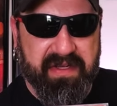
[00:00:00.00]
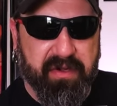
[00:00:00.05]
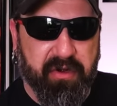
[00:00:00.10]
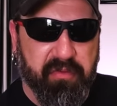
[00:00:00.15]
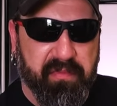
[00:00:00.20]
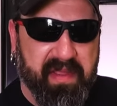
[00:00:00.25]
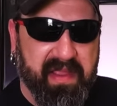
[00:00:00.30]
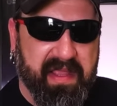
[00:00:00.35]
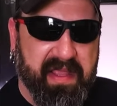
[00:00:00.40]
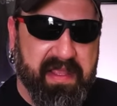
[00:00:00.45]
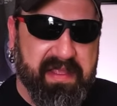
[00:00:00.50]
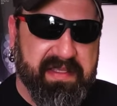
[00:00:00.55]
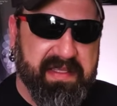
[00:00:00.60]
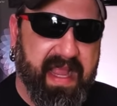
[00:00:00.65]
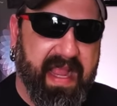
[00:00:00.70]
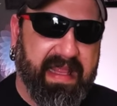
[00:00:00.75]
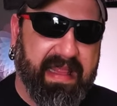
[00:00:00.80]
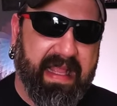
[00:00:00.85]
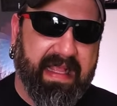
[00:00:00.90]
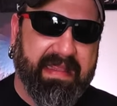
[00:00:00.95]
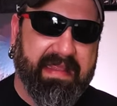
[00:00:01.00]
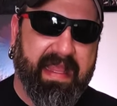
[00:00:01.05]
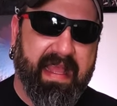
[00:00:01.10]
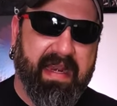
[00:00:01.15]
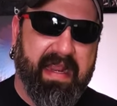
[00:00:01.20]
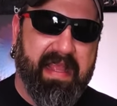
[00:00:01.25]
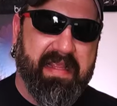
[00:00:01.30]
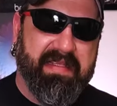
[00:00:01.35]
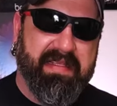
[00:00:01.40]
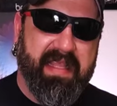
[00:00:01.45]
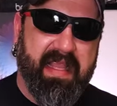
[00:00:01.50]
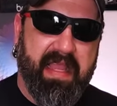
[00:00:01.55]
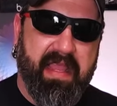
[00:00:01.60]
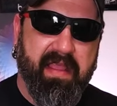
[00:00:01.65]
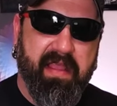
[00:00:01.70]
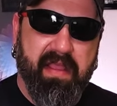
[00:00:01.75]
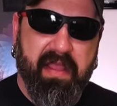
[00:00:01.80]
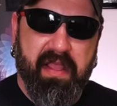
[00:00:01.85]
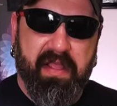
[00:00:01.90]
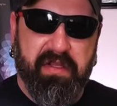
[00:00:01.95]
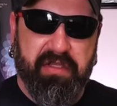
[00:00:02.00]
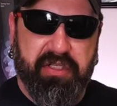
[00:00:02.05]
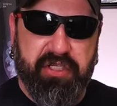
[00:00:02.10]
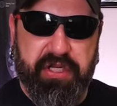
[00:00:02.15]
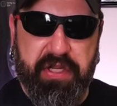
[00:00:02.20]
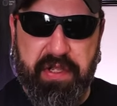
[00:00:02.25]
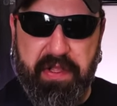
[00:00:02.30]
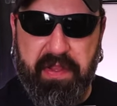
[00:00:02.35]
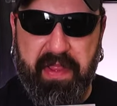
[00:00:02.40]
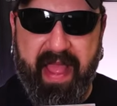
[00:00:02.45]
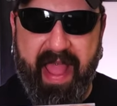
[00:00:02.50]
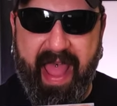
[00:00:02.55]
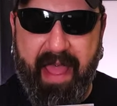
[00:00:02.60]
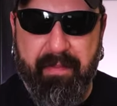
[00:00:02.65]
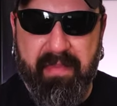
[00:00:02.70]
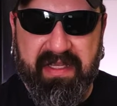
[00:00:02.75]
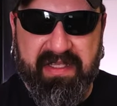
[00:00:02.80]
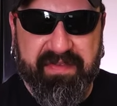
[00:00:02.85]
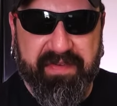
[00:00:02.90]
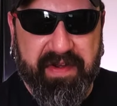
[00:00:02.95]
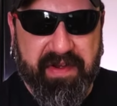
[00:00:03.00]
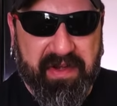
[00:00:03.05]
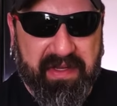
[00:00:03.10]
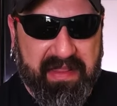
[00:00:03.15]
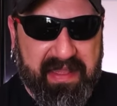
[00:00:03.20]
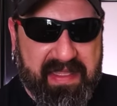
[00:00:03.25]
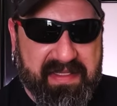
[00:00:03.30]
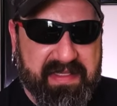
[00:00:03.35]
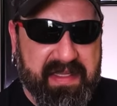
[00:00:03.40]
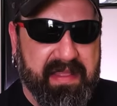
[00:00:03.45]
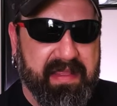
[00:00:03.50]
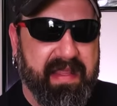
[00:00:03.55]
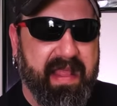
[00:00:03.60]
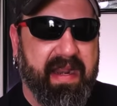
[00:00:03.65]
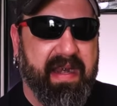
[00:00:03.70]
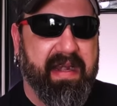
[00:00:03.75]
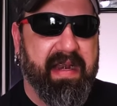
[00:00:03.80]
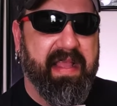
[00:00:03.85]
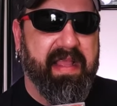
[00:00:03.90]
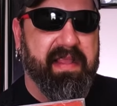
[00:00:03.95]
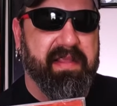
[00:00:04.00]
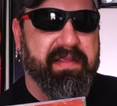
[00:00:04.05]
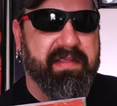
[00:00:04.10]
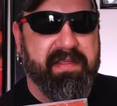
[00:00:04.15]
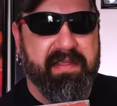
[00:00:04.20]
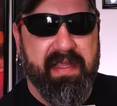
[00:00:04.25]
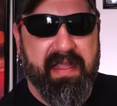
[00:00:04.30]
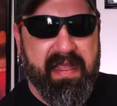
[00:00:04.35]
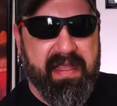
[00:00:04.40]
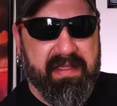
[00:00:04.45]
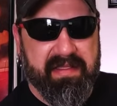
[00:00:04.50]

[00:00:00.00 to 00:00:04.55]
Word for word: Zero because I like that as the chill atmospheric listen that it is.